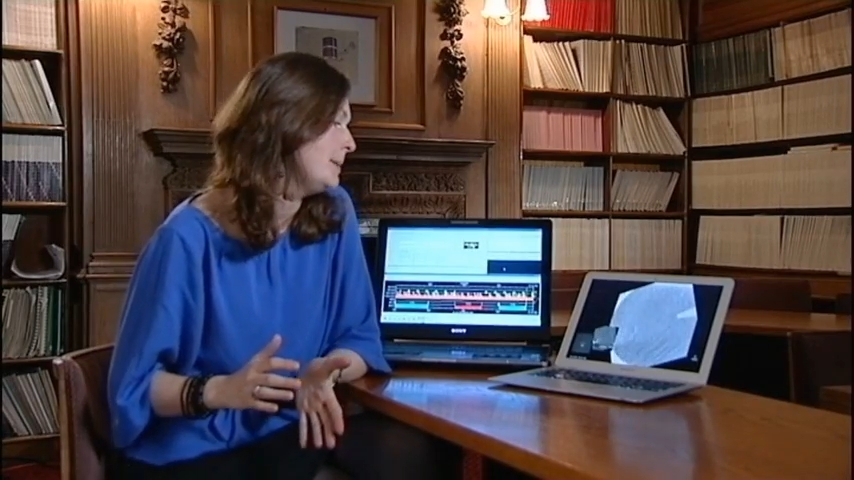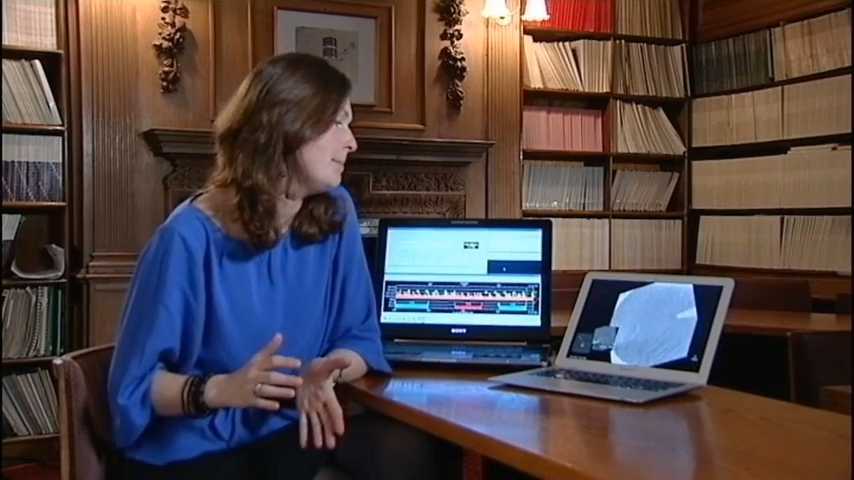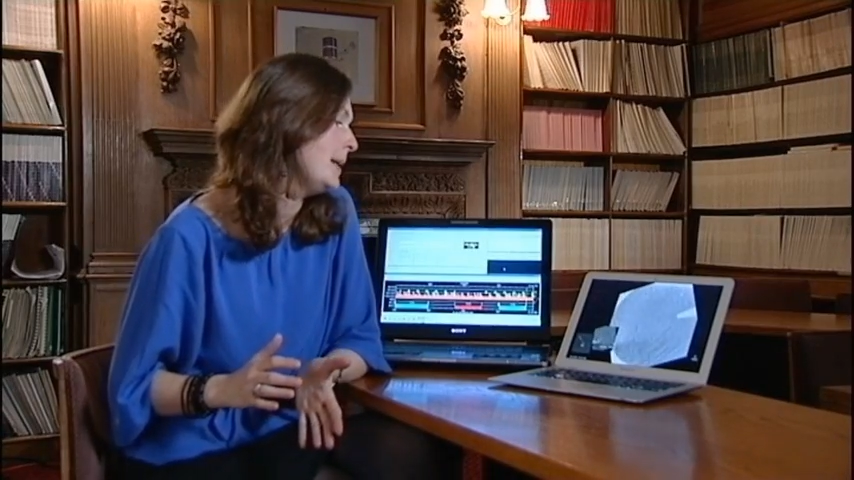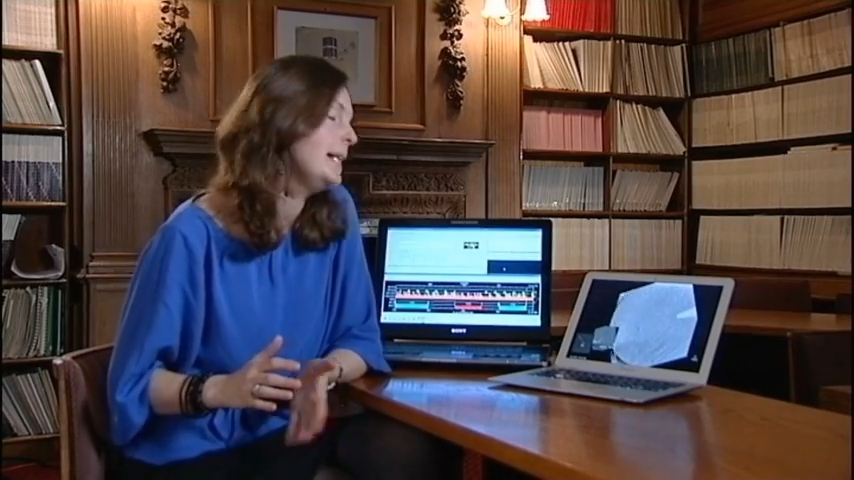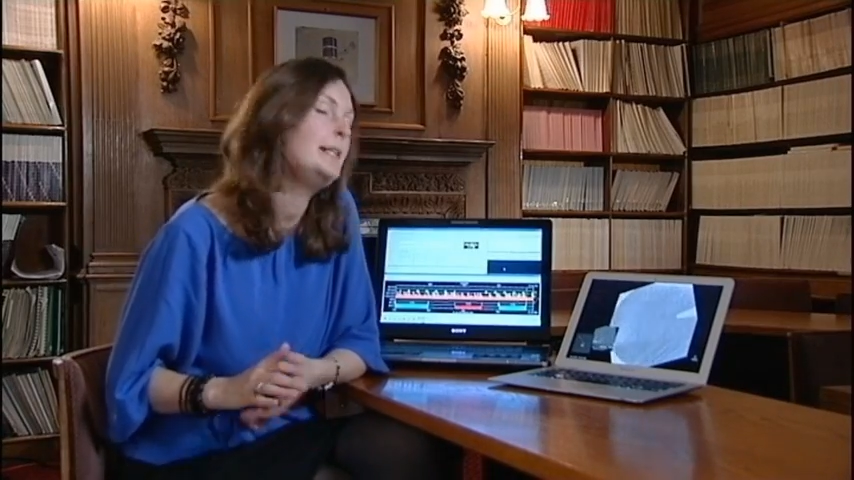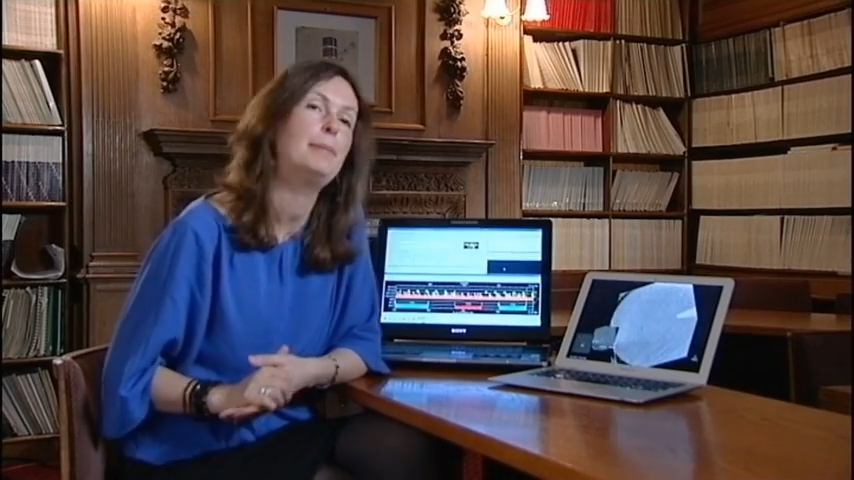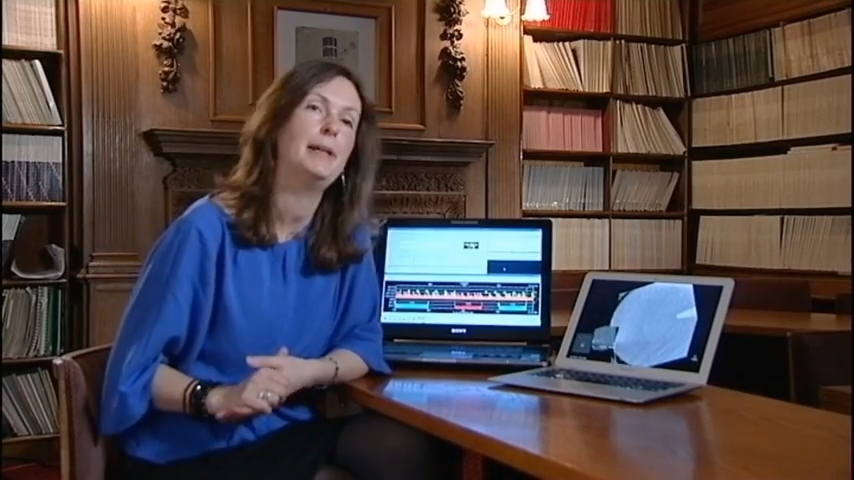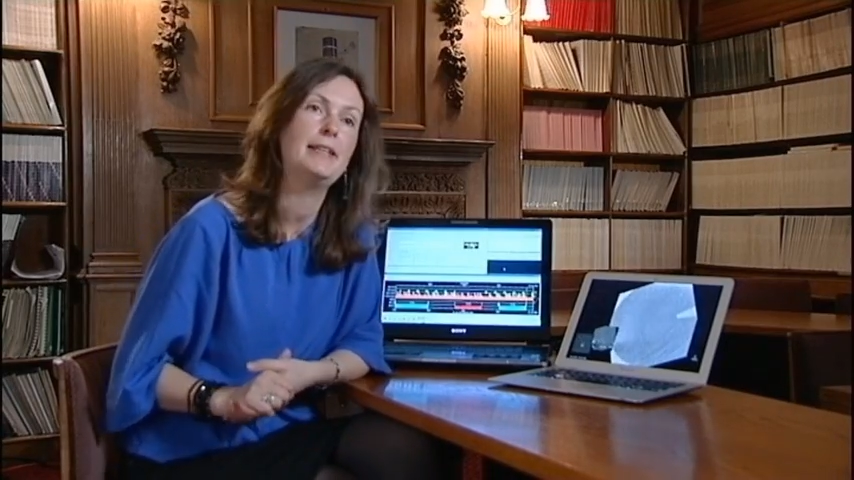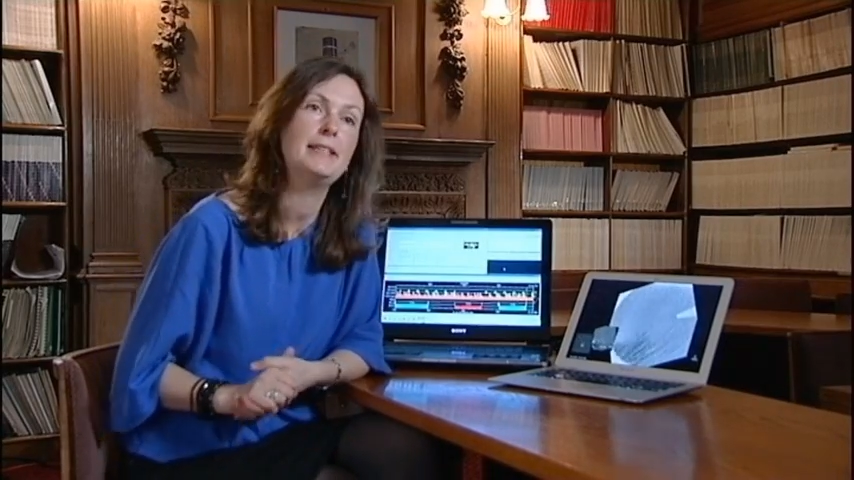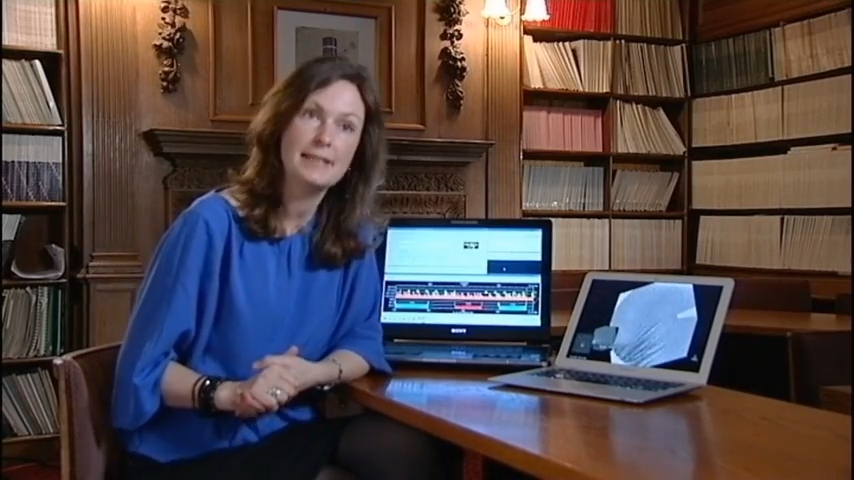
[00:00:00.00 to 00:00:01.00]
been made
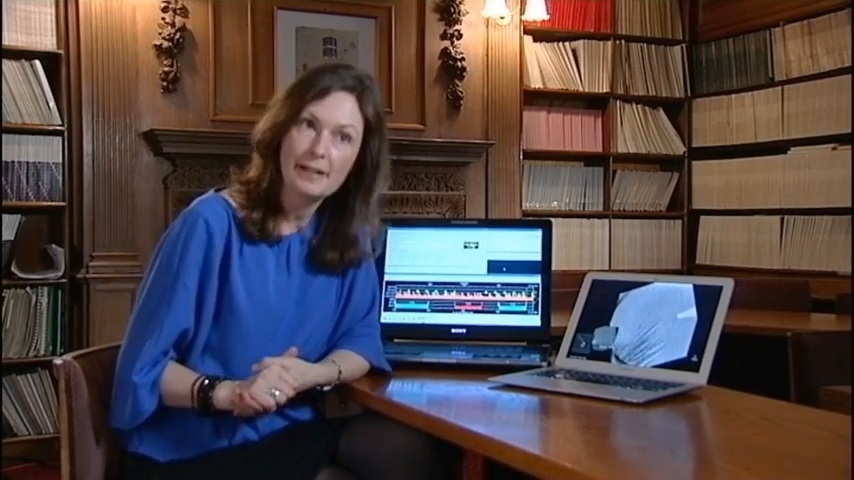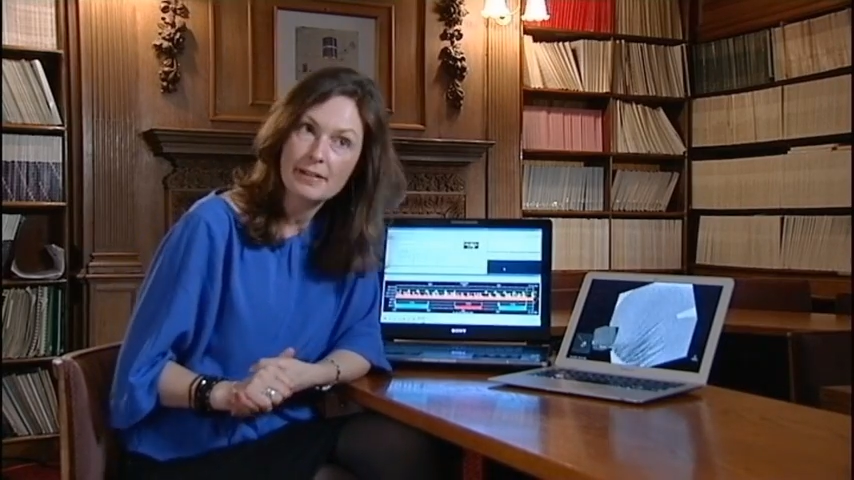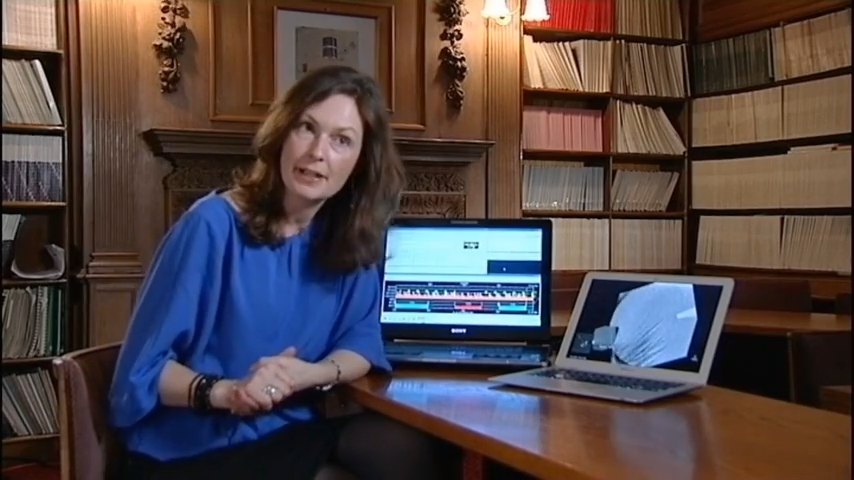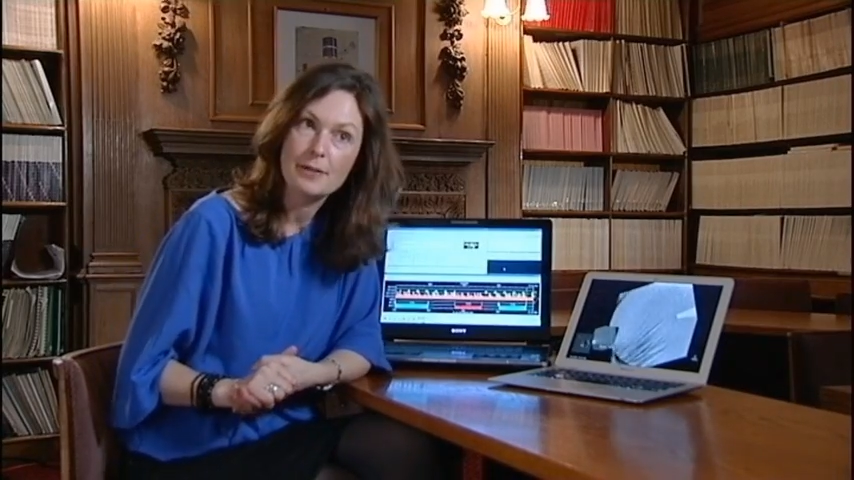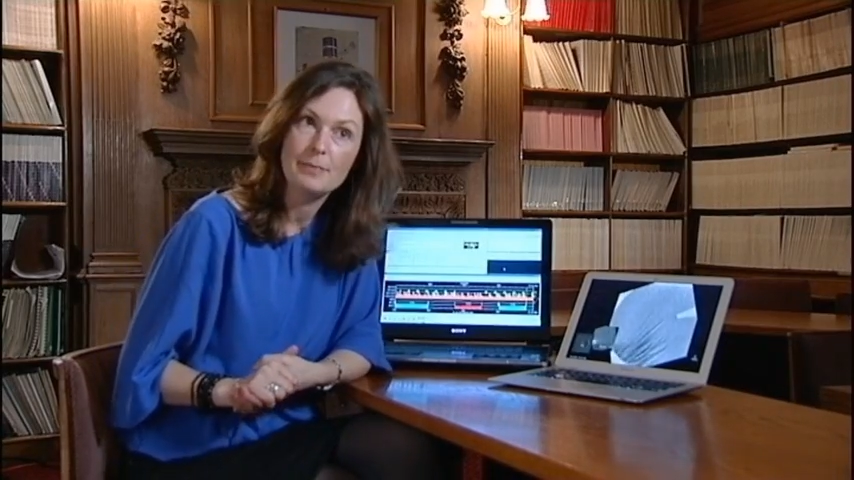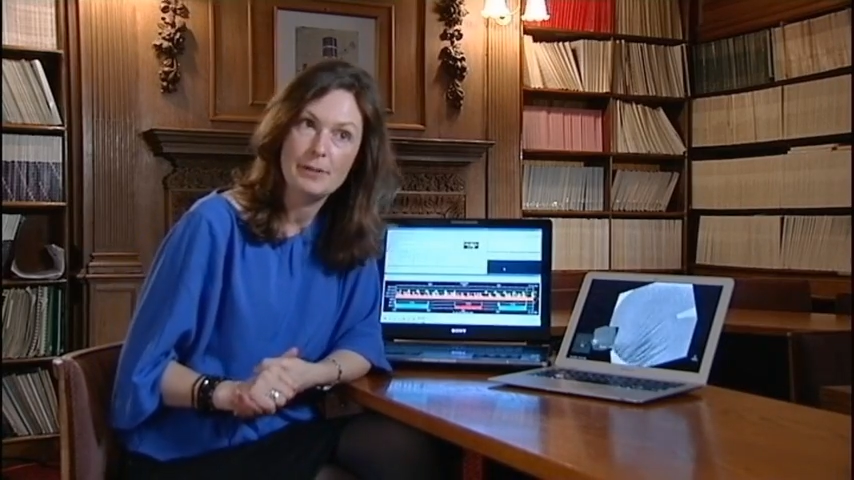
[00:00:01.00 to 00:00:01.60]
by the Stereo